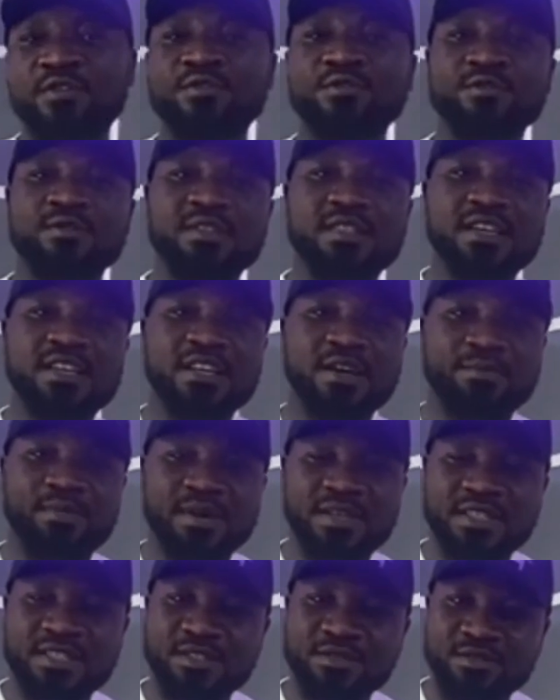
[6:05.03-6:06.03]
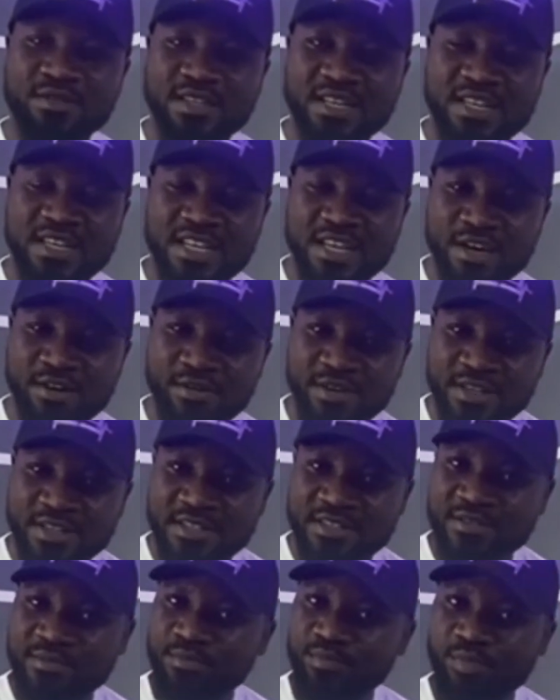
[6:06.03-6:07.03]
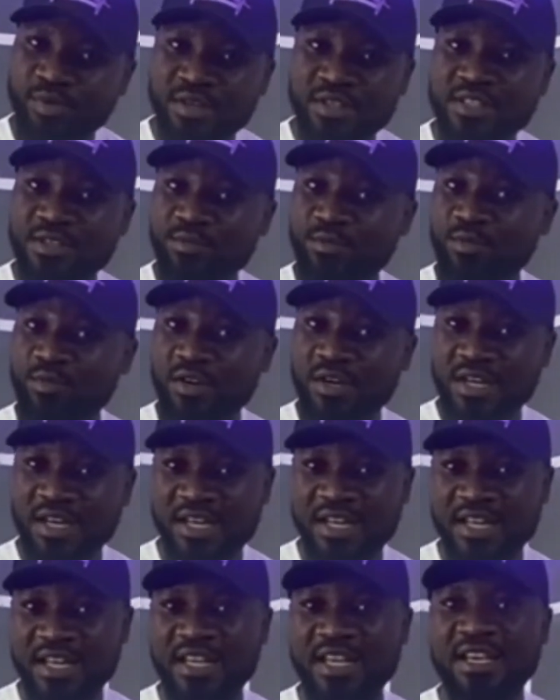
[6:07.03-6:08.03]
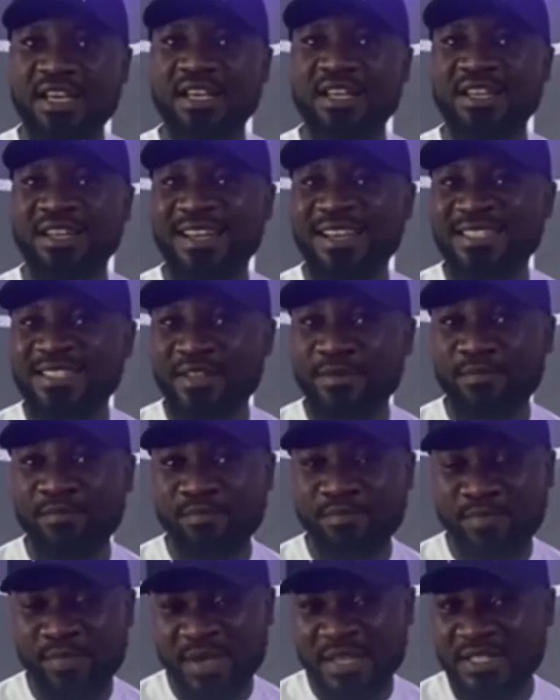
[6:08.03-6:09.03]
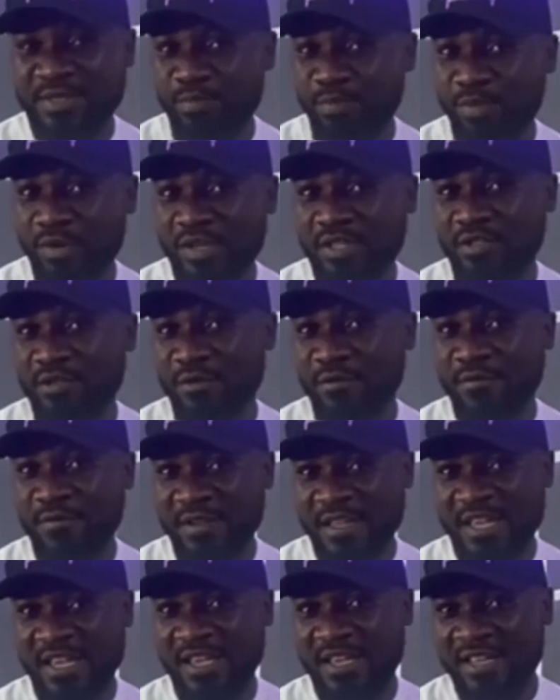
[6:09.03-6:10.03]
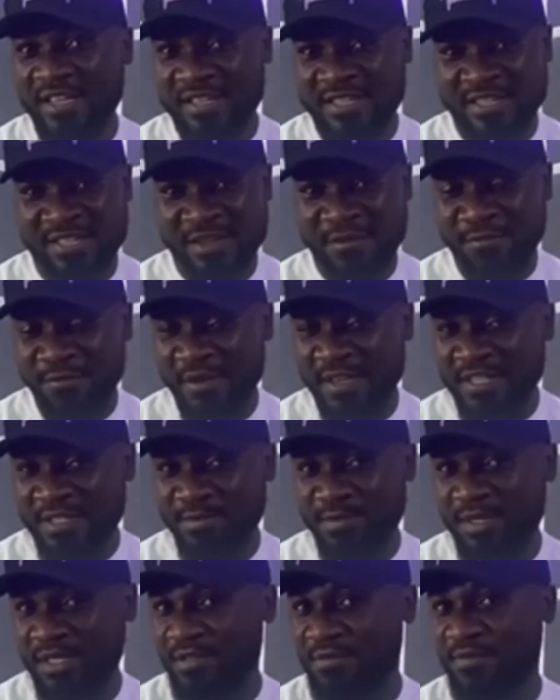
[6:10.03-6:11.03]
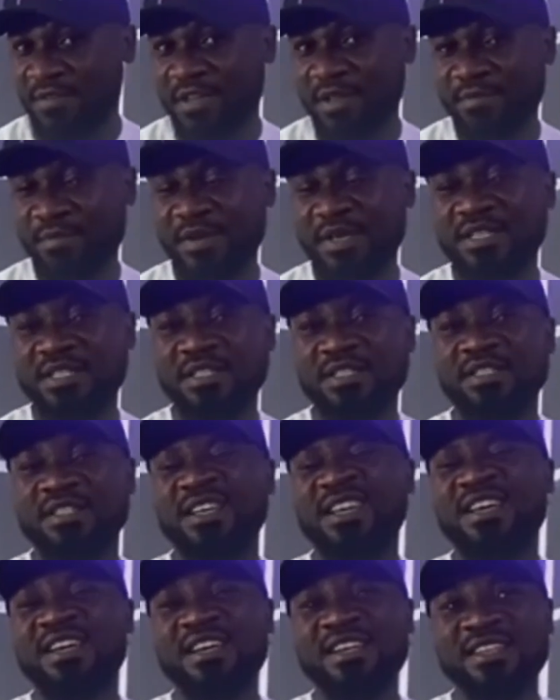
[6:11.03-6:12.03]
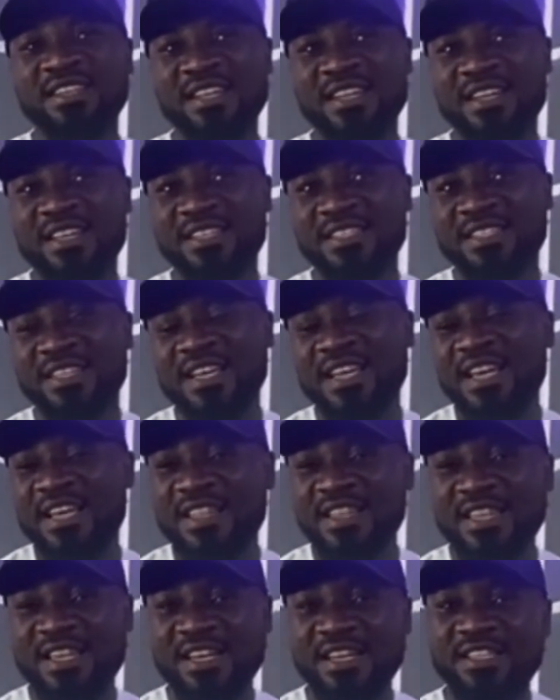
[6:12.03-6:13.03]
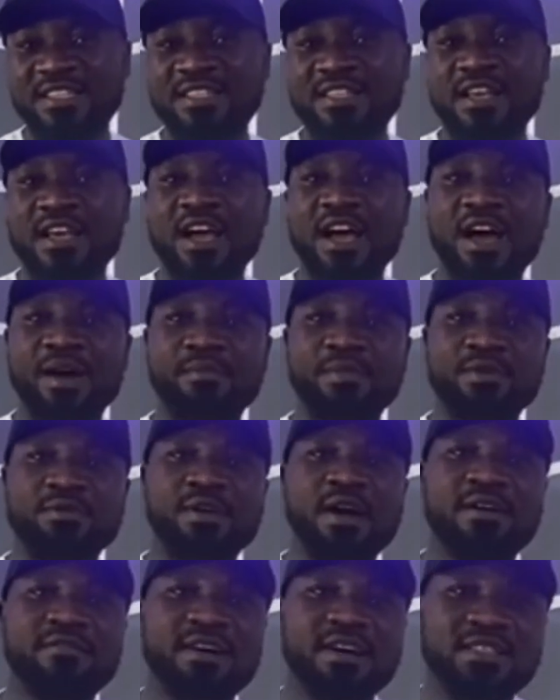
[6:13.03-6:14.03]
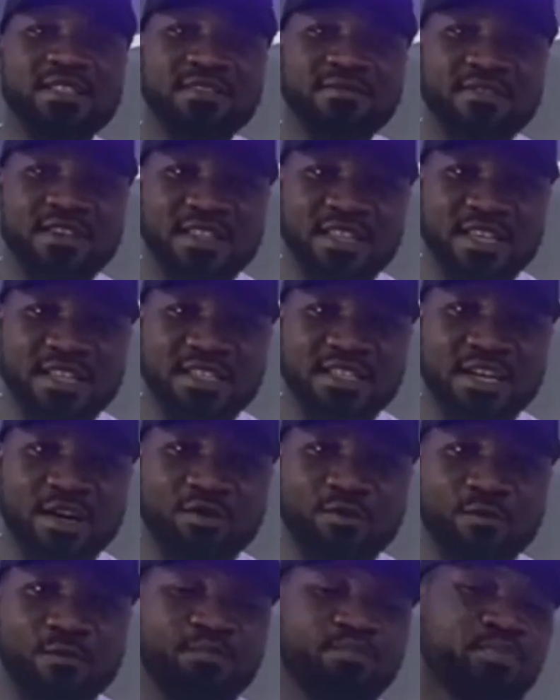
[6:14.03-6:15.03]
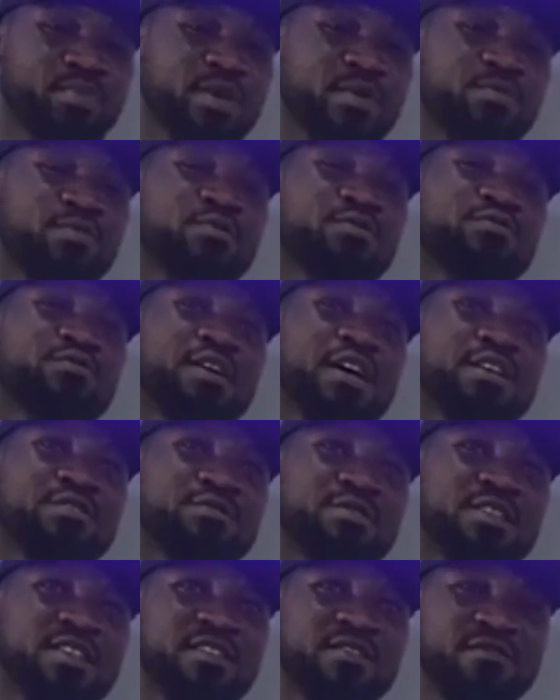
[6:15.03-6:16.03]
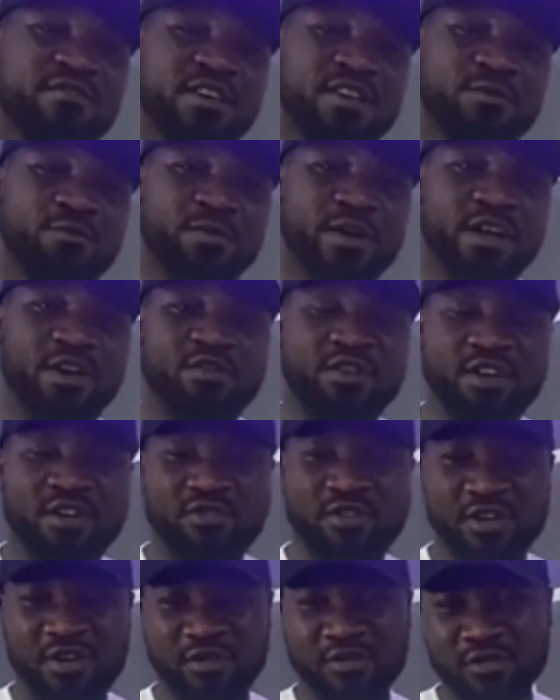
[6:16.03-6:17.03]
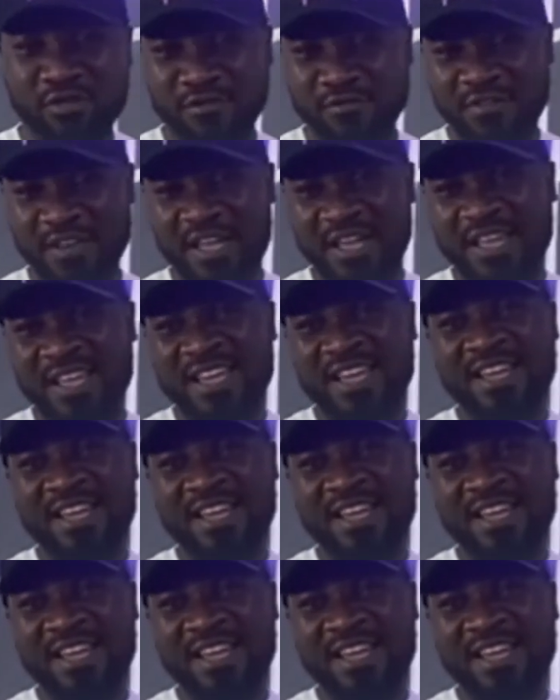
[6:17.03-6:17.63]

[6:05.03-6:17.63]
So take the person to the nearest possible clinic. That's the best point of care in the first place for the person. Then the second thing is, we have activated charcoal. People try to give in red oil and all of that.